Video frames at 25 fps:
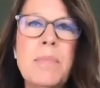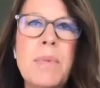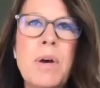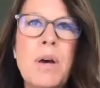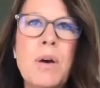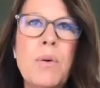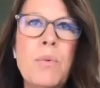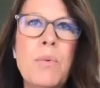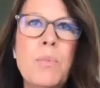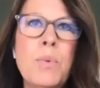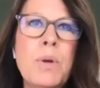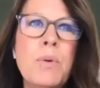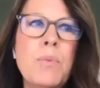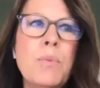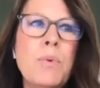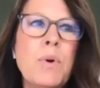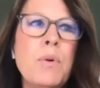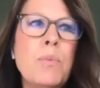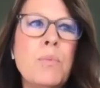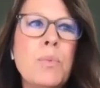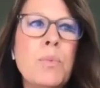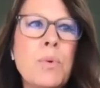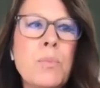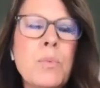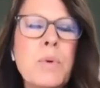we're
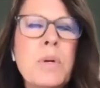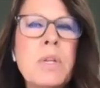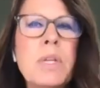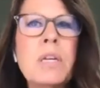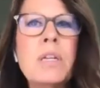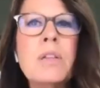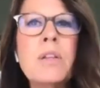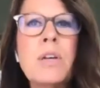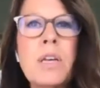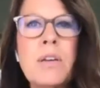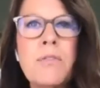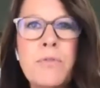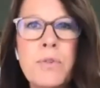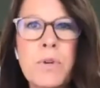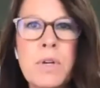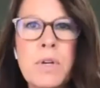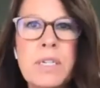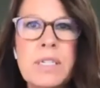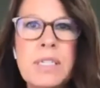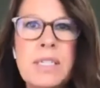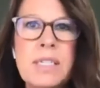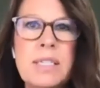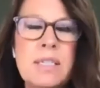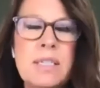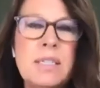really looking for
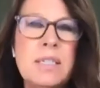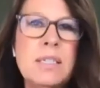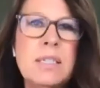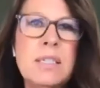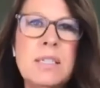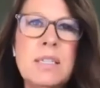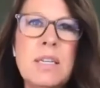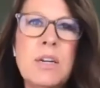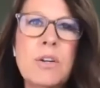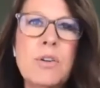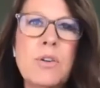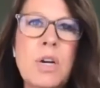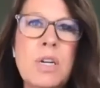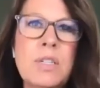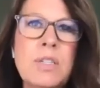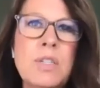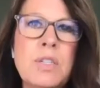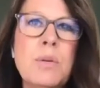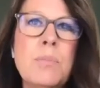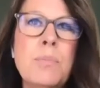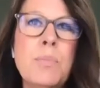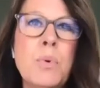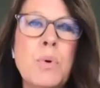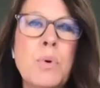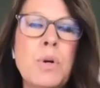consistency across
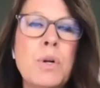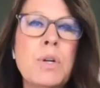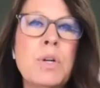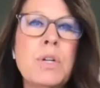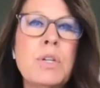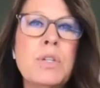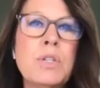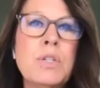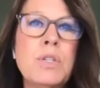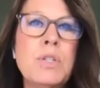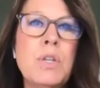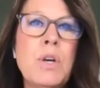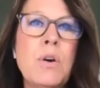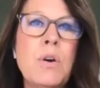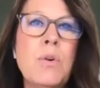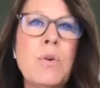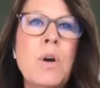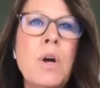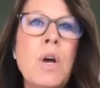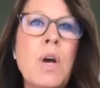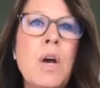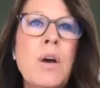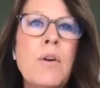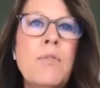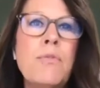the board. So
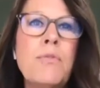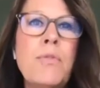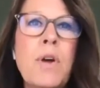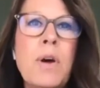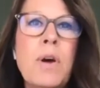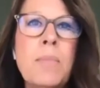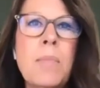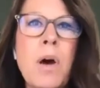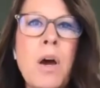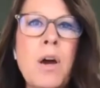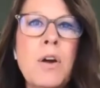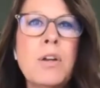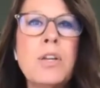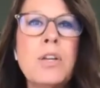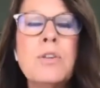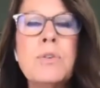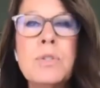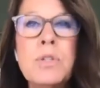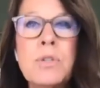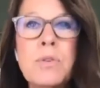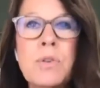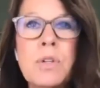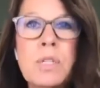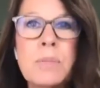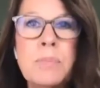from our
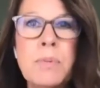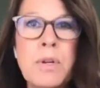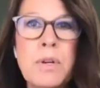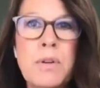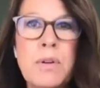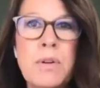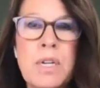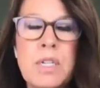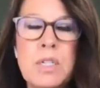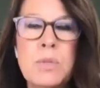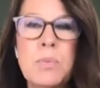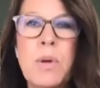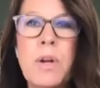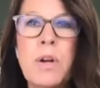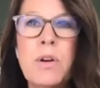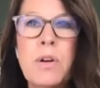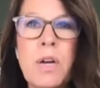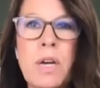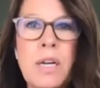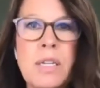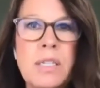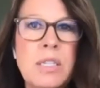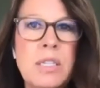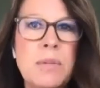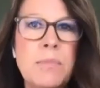user experience, what our
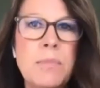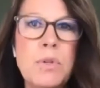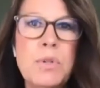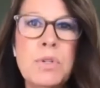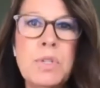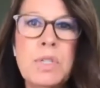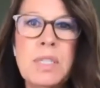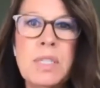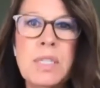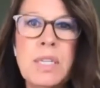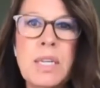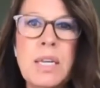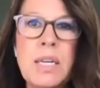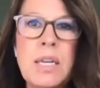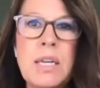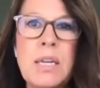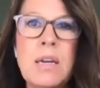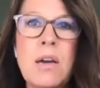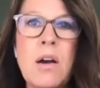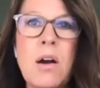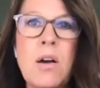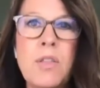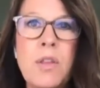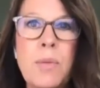customers see on the